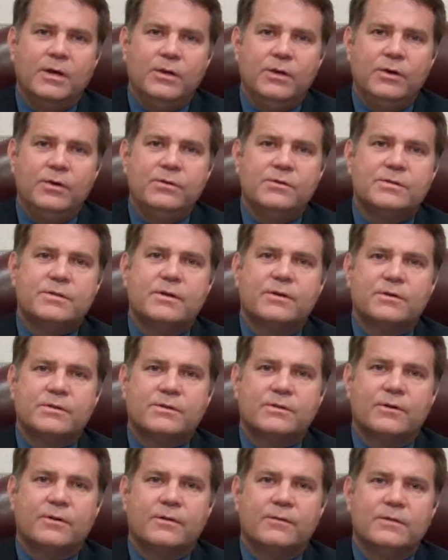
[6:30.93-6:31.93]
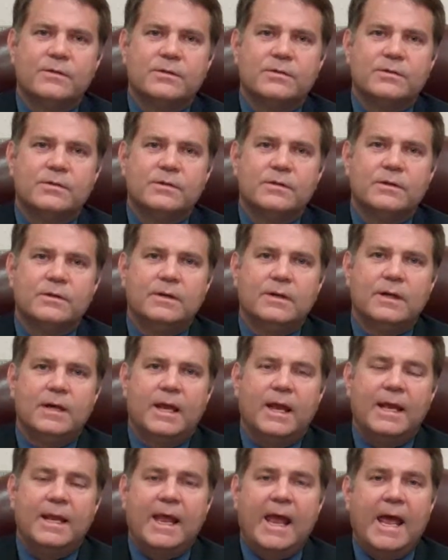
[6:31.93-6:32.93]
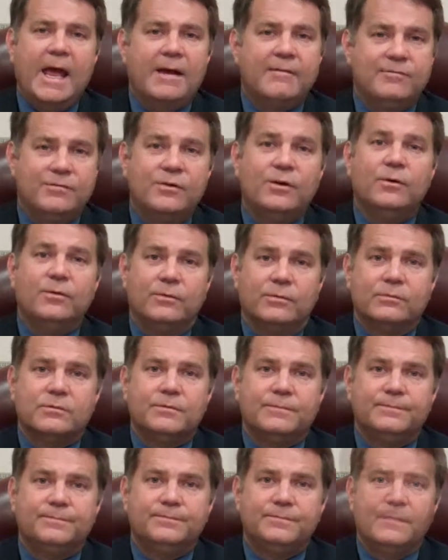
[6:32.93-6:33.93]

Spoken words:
use their service and half don't.